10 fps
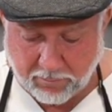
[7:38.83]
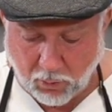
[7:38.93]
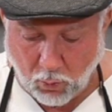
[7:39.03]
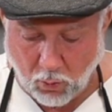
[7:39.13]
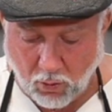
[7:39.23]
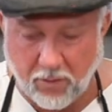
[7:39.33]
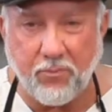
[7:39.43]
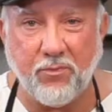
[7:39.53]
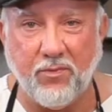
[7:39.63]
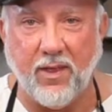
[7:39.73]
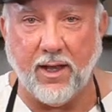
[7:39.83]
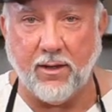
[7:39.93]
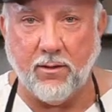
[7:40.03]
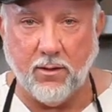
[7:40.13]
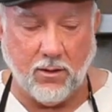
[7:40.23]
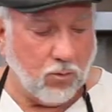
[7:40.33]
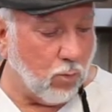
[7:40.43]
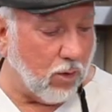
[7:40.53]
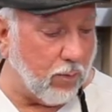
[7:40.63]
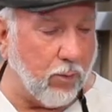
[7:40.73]
more than
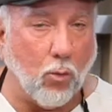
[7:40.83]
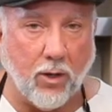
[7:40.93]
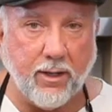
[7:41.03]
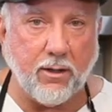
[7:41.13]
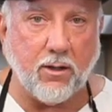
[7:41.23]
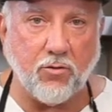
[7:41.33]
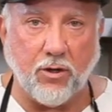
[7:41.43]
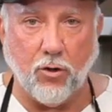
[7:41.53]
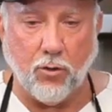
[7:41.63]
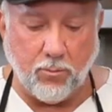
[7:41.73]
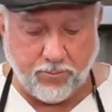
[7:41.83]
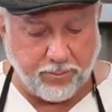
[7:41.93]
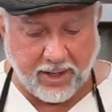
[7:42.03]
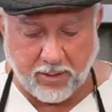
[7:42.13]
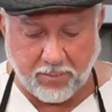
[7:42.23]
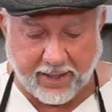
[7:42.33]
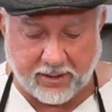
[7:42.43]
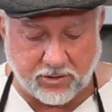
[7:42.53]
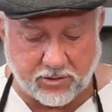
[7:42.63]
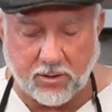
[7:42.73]
what we wanted because I know Pam
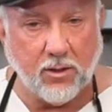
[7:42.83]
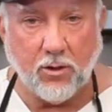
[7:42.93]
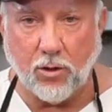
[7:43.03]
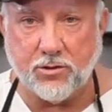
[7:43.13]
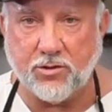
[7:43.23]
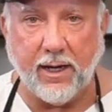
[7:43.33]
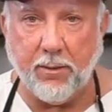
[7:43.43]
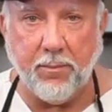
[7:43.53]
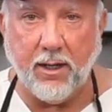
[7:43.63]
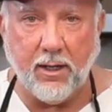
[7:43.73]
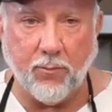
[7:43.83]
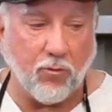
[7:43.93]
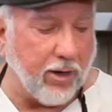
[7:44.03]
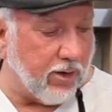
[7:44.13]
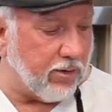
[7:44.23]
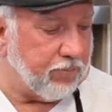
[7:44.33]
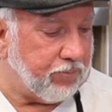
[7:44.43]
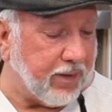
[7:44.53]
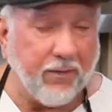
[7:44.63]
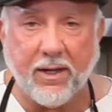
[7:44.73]
likes her steak medium rare,
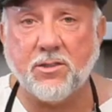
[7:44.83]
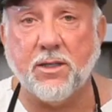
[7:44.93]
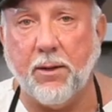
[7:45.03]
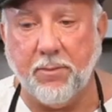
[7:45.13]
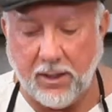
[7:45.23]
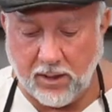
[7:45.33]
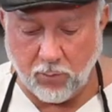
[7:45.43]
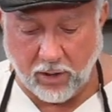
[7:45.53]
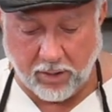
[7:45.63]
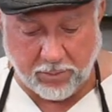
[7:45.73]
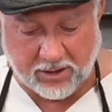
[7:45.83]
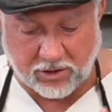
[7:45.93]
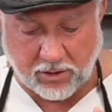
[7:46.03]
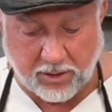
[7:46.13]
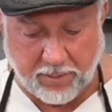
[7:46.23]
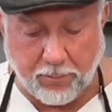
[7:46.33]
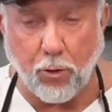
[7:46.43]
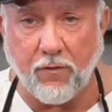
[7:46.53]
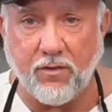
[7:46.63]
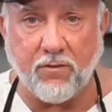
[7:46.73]
and that's not medium rare, but it's going to be
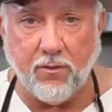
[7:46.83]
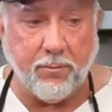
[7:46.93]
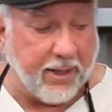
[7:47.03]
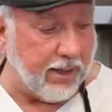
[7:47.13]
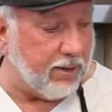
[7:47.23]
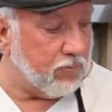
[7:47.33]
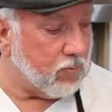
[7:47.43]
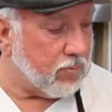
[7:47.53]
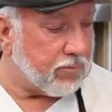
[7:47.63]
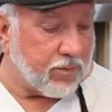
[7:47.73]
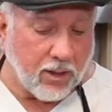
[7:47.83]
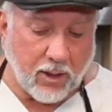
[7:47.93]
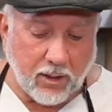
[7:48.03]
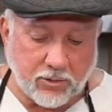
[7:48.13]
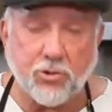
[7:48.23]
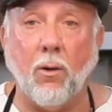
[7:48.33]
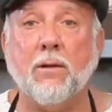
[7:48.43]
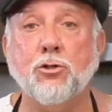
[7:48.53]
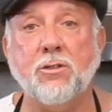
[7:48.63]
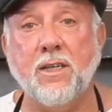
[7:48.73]
perfect for me. So I'll
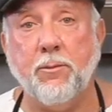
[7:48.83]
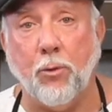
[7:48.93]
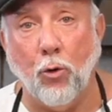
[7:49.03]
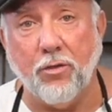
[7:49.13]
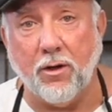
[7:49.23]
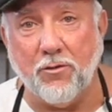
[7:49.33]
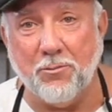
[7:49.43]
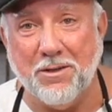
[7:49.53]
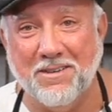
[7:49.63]
just eat both of them.